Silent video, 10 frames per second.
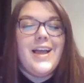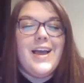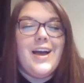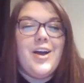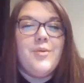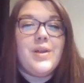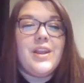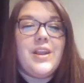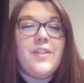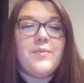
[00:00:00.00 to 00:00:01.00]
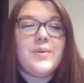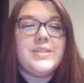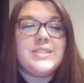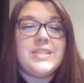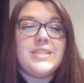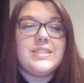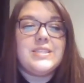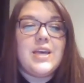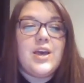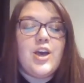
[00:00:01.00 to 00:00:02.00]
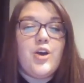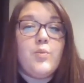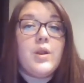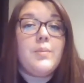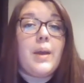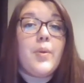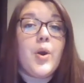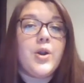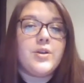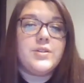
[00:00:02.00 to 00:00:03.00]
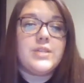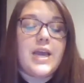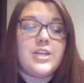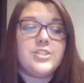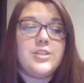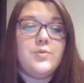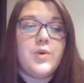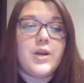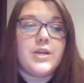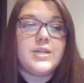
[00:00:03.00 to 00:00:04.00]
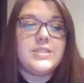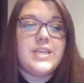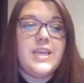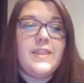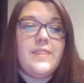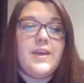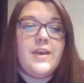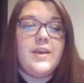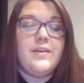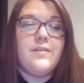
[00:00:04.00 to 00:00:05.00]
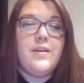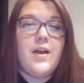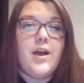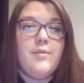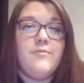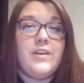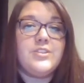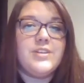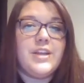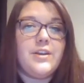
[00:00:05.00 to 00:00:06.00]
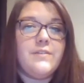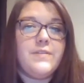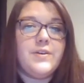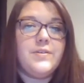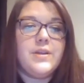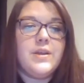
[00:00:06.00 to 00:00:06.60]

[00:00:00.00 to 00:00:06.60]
But another reason is one of my partners actually works in the veterinary field,